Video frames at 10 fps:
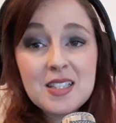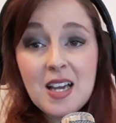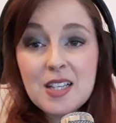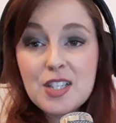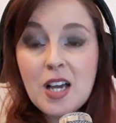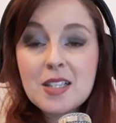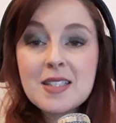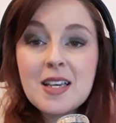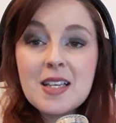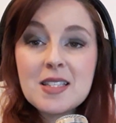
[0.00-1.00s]
The
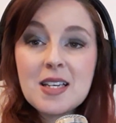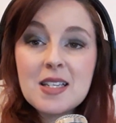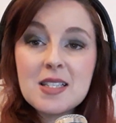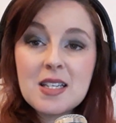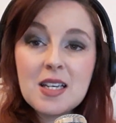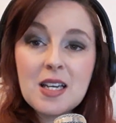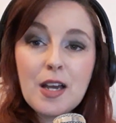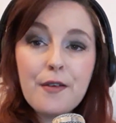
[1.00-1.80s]
toxicity